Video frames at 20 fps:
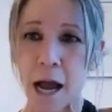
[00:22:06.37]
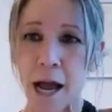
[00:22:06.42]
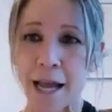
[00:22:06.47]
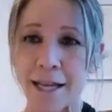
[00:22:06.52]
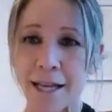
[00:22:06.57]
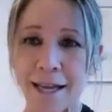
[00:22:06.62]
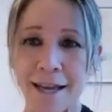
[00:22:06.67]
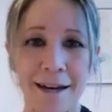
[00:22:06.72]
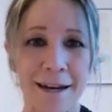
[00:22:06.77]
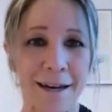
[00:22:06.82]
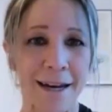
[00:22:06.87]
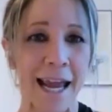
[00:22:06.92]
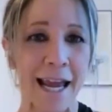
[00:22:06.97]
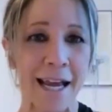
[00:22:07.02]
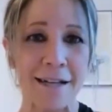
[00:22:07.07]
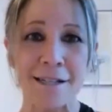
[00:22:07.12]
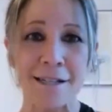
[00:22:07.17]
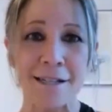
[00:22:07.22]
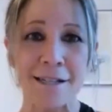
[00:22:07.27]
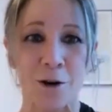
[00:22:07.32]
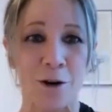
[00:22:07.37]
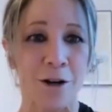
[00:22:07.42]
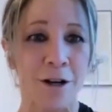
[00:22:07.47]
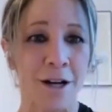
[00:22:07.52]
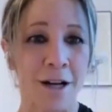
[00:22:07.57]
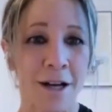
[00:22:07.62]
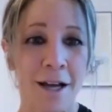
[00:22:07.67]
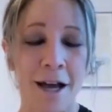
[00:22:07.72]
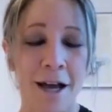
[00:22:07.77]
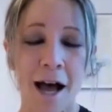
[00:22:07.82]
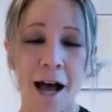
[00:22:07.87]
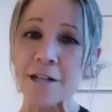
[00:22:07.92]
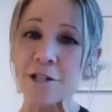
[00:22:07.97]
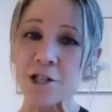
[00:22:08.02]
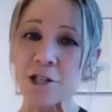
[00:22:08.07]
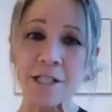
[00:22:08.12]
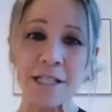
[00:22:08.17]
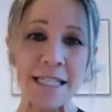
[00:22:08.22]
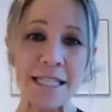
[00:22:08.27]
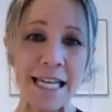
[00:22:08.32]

I can answer? And just